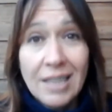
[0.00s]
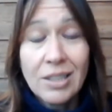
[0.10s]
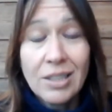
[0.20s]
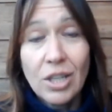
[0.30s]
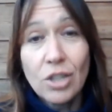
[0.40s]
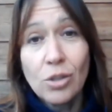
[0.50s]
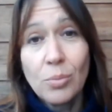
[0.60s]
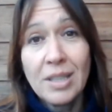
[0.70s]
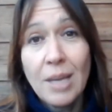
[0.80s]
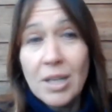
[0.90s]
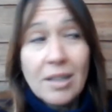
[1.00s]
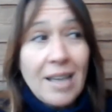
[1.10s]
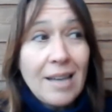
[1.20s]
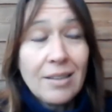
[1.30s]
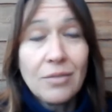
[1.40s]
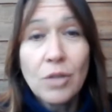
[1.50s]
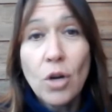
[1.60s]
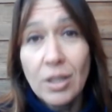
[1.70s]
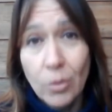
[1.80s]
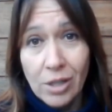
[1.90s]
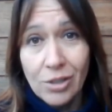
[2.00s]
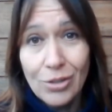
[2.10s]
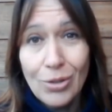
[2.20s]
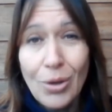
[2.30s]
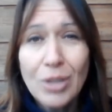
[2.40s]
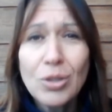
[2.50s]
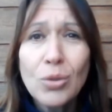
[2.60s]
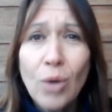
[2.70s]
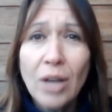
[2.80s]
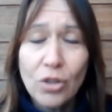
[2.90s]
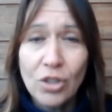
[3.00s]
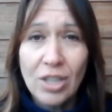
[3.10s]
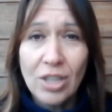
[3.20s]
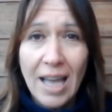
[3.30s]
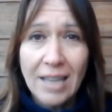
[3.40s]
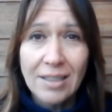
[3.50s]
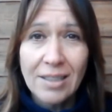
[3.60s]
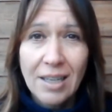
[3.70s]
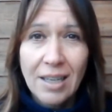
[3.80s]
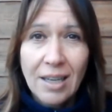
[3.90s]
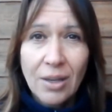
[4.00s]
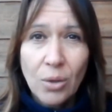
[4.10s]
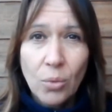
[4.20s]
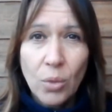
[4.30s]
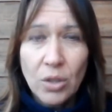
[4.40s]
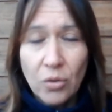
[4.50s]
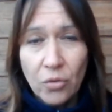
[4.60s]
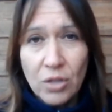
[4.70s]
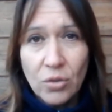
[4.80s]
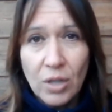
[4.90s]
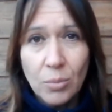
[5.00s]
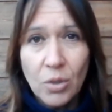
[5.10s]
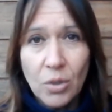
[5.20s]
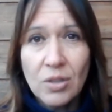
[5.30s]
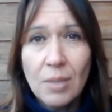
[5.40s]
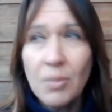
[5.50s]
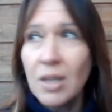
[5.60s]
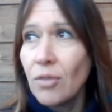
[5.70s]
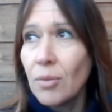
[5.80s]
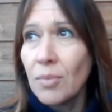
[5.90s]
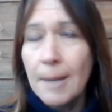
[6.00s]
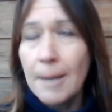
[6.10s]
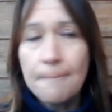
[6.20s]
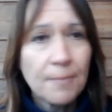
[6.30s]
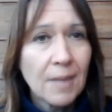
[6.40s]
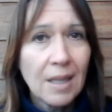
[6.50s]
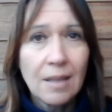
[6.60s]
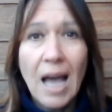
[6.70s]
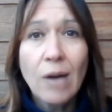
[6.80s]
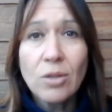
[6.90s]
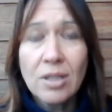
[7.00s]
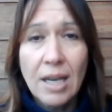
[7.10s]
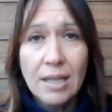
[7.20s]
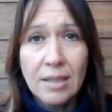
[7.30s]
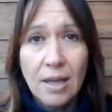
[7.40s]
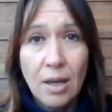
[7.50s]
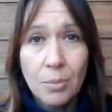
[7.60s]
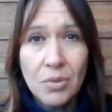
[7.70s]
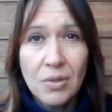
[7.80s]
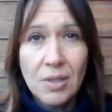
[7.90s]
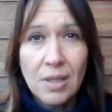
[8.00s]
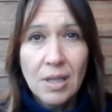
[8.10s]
international pandemic. I can't even go anywhere else. So I do understand when you're frustrated because something from outside comes